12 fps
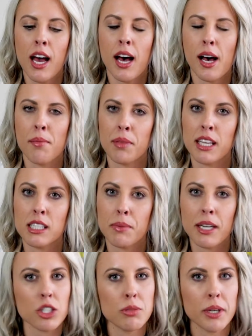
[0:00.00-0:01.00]
The
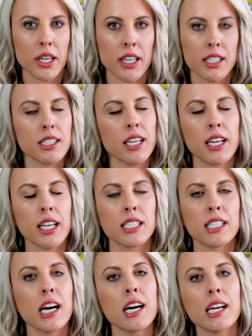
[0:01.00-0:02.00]
inspection period is 10 days
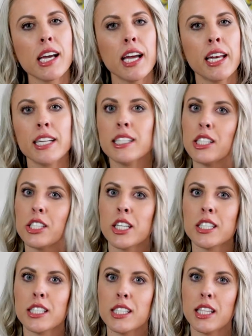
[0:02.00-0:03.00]
long, and it
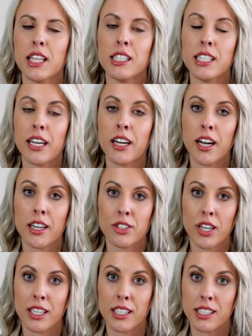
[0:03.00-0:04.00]
starts the day our
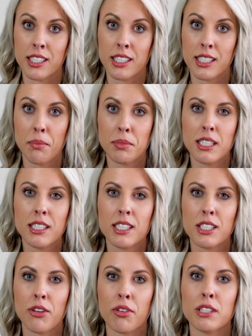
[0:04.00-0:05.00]
contract is accepted,
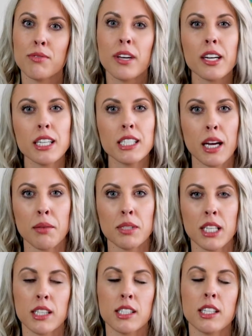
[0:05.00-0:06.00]
so it's very time
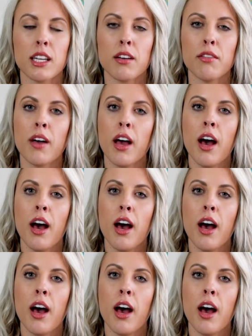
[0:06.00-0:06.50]
sensitive.